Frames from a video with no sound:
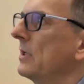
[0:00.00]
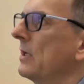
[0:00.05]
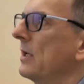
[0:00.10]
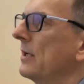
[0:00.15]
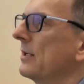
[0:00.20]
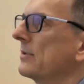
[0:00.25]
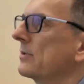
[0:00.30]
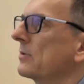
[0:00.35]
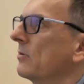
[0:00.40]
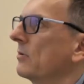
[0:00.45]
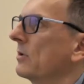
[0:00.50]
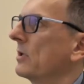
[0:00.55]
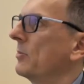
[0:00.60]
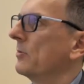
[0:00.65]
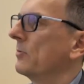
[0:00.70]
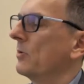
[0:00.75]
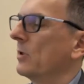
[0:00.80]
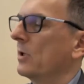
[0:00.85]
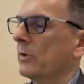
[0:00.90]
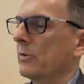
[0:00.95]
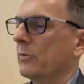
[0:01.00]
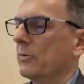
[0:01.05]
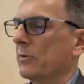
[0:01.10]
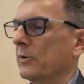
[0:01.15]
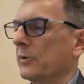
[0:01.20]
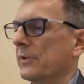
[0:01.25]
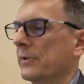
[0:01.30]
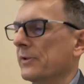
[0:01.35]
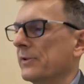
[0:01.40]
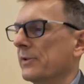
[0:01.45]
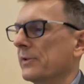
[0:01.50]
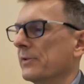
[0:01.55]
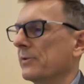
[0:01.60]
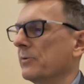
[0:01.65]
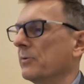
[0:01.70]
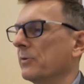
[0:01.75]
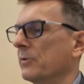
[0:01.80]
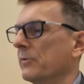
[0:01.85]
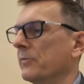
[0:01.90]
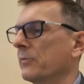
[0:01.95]
ask, okay, what all this is
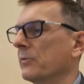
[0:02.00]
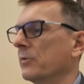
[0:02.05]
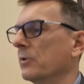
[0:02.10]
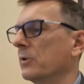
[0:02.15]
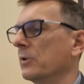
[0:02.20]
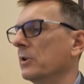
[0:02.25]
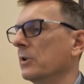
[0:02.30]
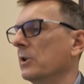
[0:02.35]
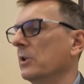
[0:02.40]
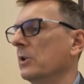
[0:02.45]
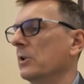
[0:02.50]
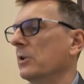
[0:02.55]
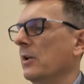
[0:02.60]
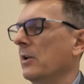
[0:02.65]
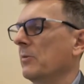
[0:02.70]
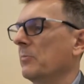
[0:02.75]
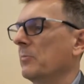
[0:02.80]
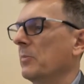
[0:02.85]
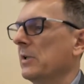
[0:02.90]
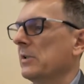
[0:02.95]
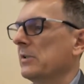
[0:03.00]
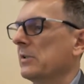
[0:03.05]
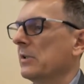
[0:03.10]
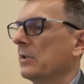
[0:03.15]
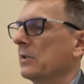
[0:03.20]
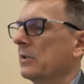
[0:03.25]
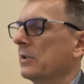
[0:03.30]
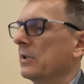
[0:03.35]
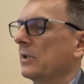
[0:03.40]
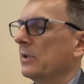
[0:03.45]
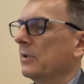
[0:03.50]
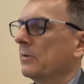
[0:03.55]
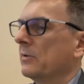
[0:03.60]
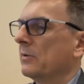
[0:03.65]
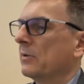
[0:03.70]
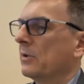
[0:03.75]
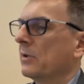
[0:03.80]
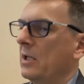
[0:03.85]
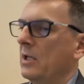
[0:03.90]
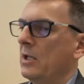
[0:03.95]
good for? And basically,
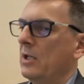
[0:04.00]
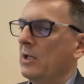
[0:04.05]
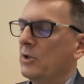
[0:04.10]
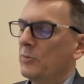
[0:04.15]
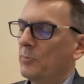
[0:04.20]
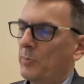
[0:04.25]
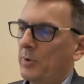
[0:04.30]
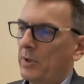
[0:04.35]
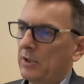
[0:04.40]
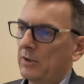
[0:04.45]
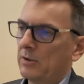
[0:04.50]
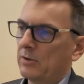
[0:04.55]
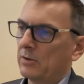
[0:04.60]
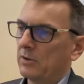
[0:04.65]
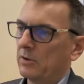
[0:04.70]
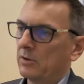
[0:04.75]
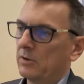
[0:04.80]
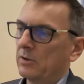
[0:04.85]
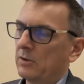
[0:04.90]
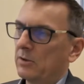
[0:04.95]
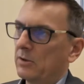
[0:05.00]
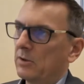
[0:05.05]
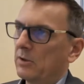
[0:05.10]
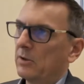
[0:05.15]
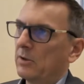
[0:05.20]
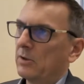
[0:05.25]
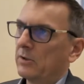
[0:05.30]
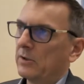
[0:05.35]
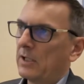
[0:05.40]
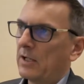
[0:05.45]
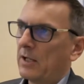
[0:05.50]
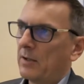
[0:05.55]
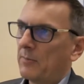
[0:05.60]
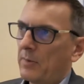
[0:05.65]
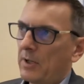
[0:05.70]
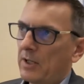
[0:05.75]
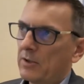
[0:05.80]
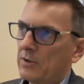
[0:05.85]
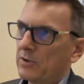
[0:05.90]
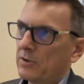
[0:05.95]
each pillar that I
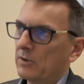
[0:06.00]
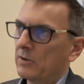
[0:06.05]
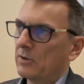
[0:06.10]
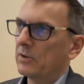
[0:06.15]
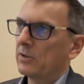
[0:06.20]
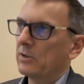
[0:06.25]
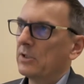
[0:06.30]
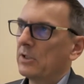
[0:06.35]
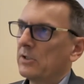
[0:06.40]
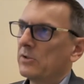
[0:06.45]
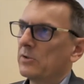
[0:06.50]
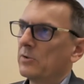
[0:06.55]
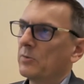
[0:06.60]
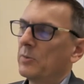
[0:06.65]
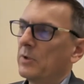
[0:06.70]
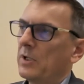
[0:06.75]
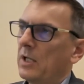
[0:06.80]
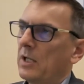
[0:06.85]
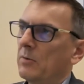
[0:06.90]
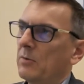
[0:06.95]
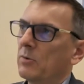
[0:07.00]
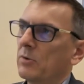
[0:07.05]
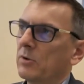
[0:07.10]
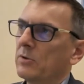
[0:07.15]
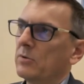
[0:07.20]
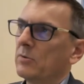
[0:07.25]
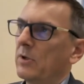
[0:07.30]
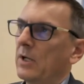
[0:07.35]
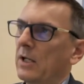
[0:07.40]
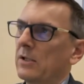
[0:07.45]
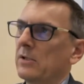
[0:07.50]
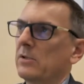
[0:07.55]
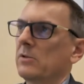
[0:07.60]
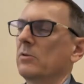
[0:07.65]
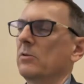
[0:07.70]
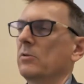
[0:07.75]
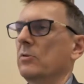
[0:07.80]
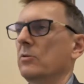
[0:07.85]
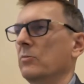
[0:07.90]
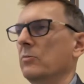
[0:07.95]
mentioned needs to be able to
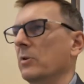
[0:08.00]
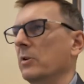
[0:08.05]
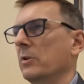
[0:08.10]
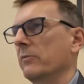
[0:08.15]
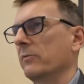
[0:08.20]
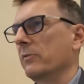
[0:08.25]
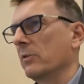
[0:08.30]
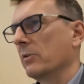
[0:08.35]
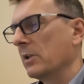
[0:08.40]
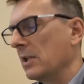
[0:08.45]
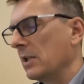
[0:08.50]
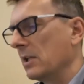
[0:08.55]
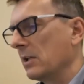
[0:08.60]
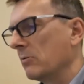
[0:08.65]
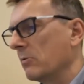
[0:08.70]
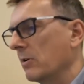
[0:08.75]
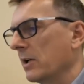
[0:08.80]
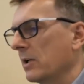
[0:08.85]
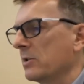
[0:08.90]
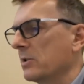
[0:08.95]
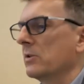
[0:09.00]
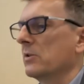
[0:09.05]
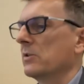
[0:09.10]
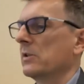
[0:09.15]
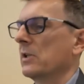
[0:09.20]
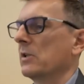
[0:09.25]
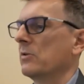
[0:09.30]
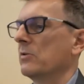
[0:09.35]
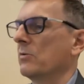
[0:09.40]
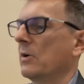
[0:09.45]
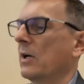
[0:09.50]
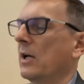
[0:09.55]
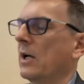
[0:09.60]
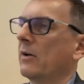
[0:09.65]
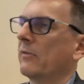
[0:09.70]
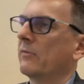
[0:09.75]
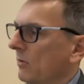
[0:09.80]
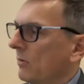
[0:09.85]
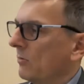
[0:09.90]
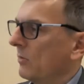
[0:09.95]
answer to one of the key questions that you
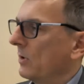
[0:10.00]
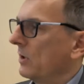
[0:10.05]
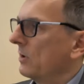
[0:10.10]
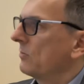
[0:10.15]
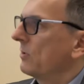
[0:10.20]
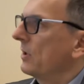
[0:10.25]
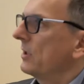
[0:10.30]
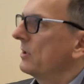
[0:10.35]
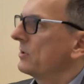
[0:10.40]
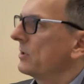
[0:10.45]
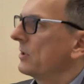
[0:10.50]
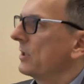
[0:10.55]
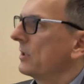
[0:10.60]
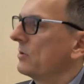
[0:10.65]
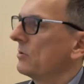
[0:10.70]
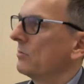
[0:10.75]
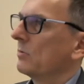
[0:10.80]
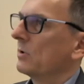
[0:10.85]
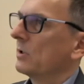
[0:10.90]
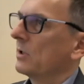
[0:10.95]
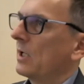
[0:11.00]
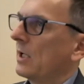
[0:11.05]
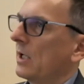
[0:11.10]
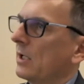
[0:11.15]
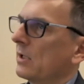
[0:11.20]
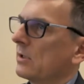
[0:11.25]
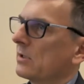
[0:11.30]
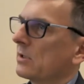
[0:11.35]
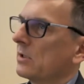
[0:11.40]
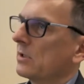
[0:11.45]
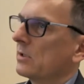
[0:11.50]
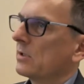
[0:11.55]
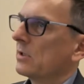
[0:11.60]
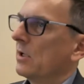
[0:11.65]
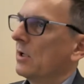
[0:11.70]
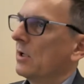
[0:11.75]
have. One question that you want to ask is,